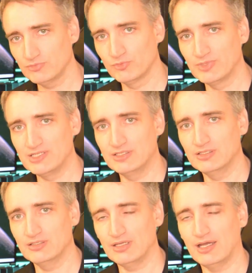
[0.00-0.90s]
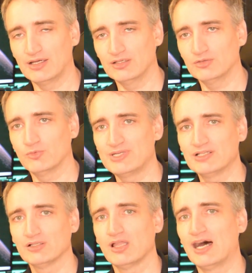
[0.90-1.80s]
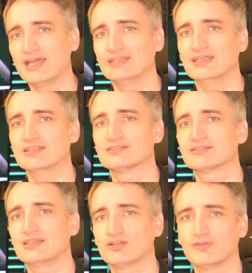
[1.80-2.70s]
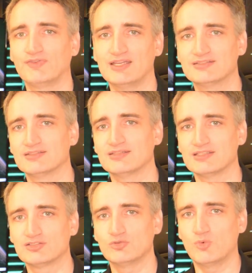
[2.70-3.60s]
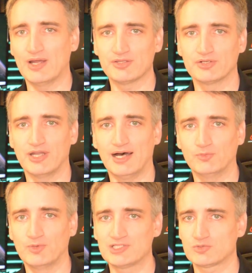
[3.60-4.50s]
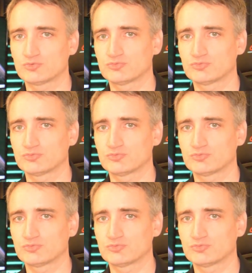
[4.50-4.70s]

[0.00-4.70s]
realign its interfaces as to whether or not which